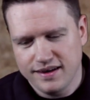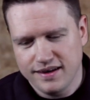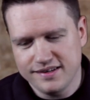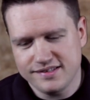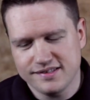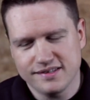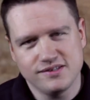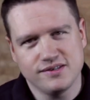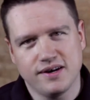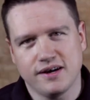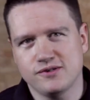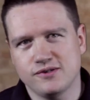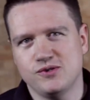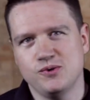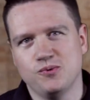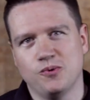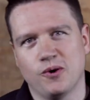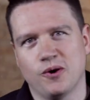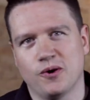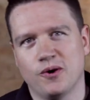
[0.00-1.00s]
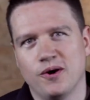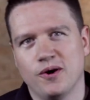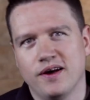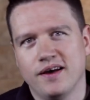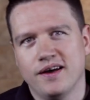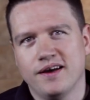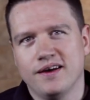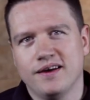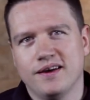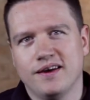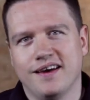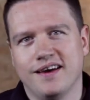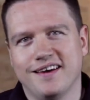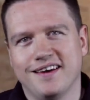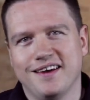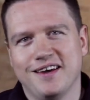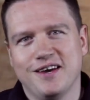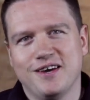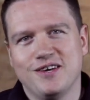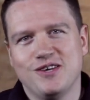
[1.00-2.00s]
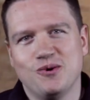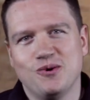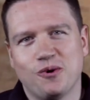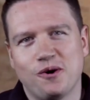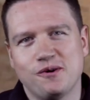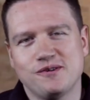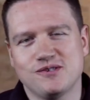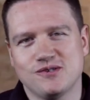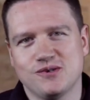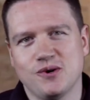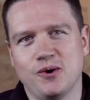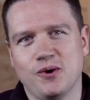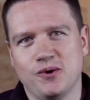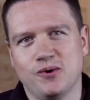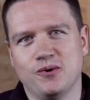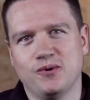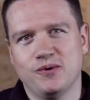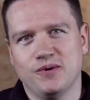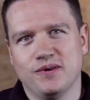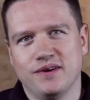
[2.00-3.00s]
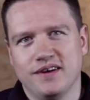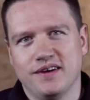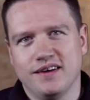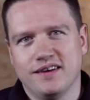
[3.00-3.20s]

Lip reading: He said, Josh, you are so